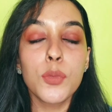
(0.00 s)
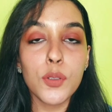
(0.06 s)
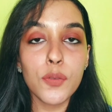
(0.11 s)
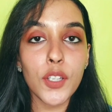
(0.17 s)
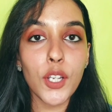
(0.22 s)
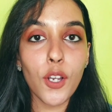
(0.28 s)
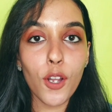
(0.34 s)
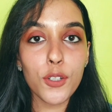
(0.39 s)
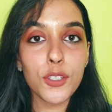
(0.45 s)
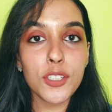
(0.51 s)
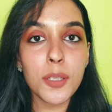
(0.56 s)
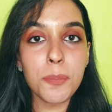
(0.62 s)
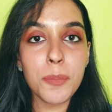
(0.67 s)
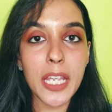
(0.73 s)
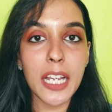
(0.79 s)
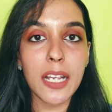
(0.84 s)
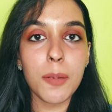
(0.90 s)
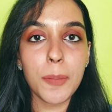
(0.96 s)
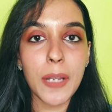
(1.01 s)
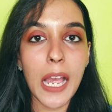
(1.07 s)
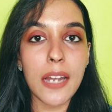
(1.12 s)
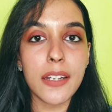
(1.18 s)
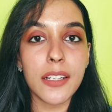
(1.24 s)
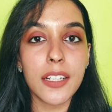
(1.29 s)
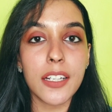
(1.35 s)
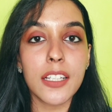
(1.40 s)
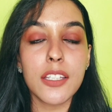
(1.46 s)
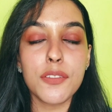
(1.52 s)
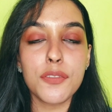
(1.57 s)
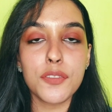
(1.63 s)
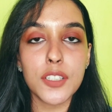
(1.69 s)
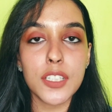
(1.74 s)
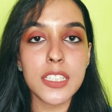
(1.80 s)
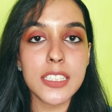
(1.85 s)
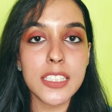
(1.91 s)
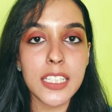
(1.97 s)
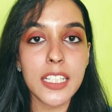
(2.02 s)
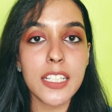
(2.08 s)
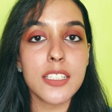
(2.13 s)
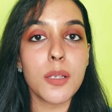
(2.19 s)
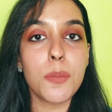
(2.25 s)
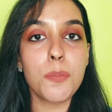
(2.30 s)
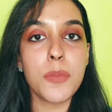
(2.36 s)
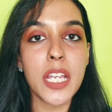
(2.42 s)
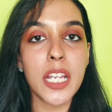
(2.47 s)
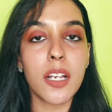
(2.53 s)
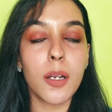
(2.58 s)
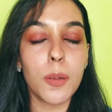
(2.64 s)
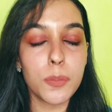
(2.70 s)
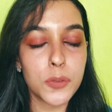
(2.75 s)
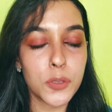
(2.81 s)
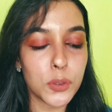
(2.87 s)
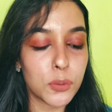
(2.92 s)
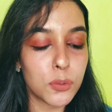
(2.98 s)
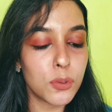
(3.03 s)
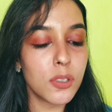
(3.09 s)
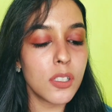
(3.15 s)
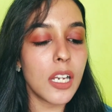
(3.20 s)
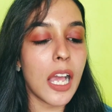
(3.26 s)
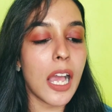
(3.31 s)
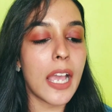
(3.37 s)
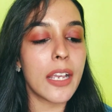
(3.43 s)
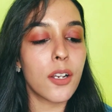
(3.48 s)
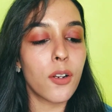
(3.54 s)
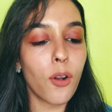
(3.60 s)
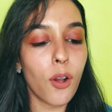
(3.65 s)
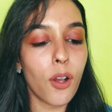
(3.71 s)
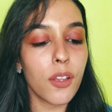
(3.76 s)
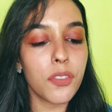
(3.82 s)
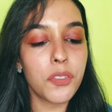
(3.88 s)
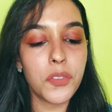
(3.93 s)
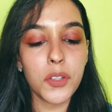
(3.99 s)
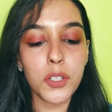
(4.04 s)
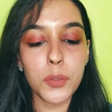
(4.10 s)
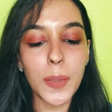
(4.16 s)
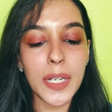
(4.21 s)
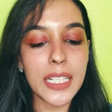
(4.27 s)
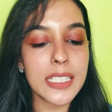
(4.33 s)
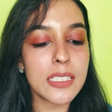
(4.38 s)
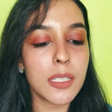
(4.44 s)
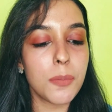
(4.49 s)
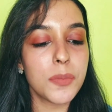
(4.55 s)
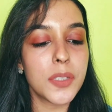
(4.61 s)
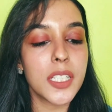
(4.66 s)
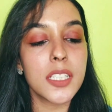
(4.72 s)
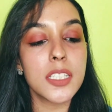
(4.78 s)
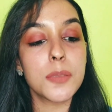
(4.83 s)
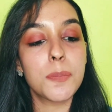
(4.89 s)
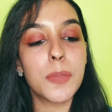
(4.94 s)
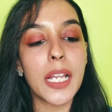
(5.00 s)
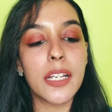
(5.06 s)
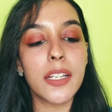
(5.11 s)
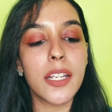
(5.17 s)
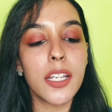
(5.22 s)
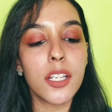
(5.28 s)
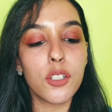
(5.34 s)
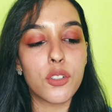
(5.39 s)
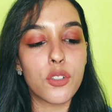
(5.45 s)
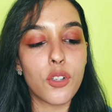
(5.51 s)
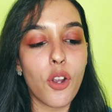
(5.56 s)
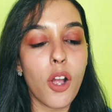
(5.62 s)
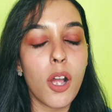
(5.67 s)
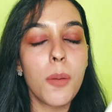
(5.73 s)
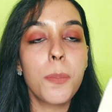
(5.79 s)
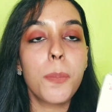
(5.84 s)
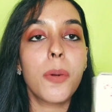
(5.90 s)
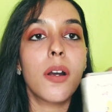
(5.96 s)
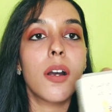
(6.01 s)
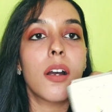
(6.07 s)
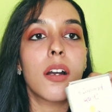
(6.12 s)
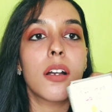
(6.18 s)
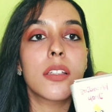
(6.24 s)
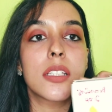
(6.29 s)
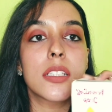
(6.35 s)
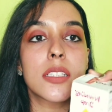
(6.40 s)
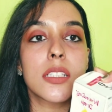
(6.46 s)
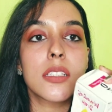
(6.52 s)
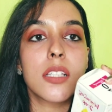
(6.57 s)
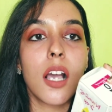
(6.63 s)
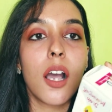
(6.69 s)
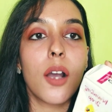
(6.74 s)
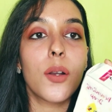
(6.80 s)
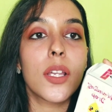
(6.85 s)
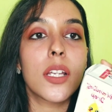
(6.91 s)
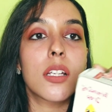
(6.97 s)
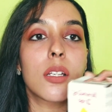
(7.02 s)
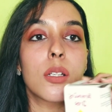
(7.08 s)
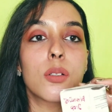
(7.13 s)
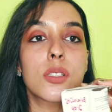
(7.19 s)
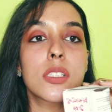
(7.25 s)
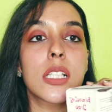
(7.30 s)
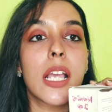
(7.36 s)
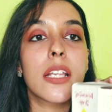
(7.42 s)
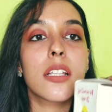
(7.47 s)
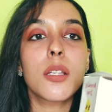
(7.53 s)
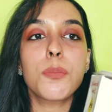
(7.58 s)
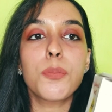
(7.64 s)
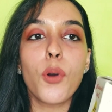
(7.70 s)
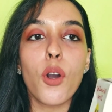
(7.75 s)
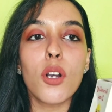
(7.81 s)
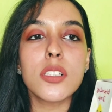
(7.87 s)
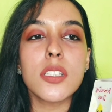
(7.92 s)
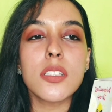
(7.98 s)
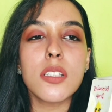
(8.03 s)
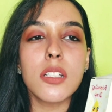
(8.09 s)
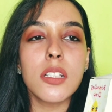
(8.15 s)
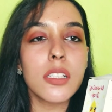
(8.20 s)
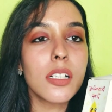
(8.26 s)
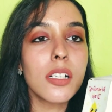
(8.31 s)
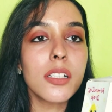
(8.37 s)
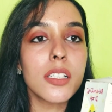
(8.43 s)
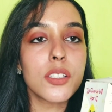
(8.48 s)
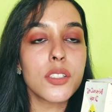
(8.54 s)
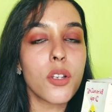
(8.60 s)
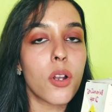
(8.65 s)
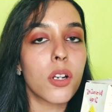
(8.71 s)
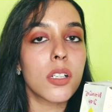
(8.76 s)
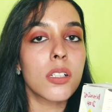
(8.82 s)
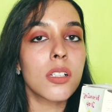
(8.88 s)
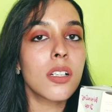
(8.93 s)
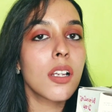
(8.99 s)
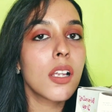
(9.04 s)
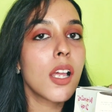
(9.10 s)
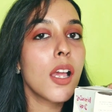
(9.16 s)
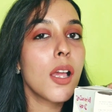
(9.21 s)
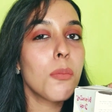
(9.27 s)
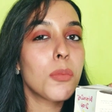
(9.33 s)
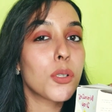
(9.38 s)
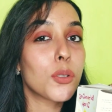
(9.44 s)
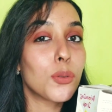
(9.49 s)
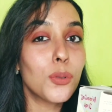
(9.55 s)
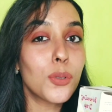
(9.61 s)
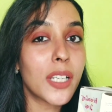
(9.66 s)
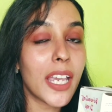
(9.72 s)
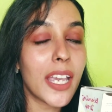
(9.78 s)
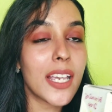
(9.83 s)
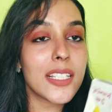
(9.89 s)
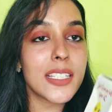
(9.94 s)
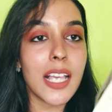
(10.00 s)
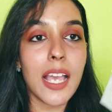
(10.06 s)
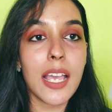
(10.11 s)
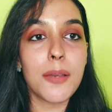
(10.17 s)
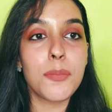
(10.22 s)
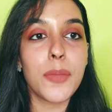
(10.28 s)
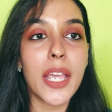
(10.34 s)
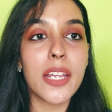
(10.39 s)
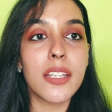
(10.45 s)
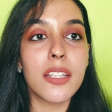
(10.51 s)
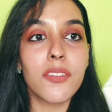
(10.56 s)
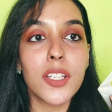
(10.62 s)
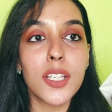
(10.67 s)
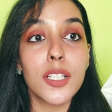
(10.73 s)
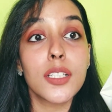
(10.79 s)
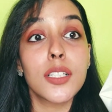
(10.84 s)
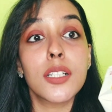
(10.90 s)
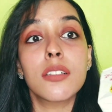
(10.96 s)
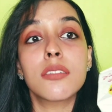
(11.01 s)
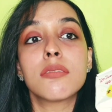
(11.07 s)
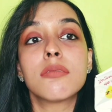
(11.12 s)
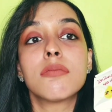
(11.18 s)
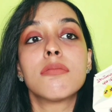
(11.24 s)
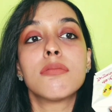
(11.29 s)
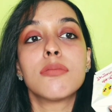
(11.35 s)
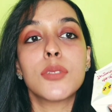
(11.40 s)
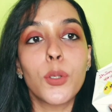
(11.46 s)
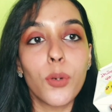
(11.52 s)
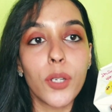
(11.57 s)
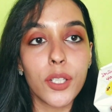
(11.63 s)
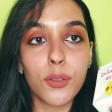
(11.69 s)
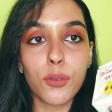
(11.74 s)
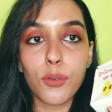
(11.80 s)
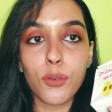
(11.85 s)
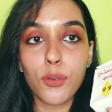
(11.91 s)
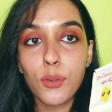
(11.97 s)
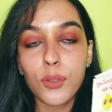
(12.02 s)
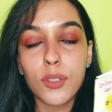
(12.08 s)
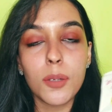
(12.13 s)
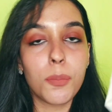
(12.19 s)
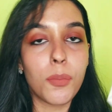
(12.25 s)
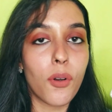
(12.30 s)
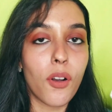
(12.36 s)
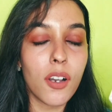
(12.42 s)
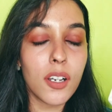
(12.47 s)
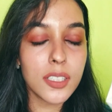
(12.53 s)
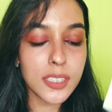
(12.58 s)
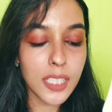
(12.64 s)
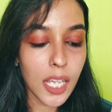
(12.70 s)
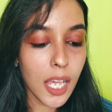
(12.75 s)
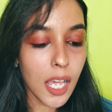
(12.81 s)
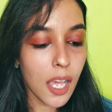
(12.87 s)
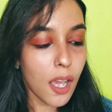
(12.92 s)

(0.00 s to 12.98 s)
Moving on to the makeup category. The first thing is a makeup tool. I got the 20 somethings blending drop. Uh, this is how it looks like. The box is a little distorted, but who cares? I'm anyway going to throw the box.